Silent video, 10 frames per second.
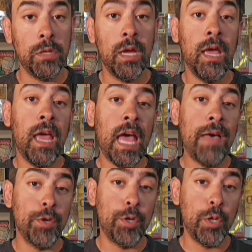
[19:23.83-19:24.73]
Have a
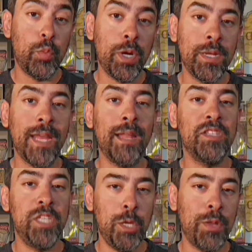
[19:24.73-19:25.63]
good one, and I'll see you
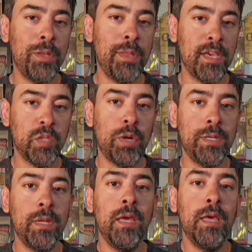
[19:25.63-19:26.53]
on the next one.
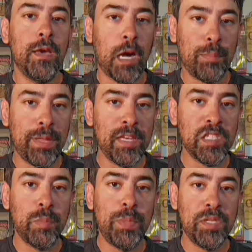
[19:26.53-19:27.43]
God bless, be
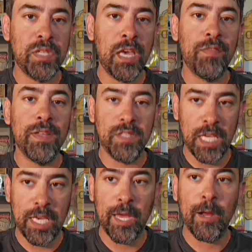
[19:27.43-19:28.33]
safe, take
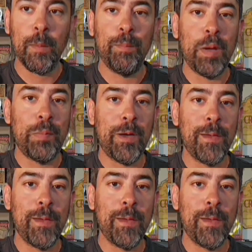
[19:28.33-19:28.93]
care, bye-bye.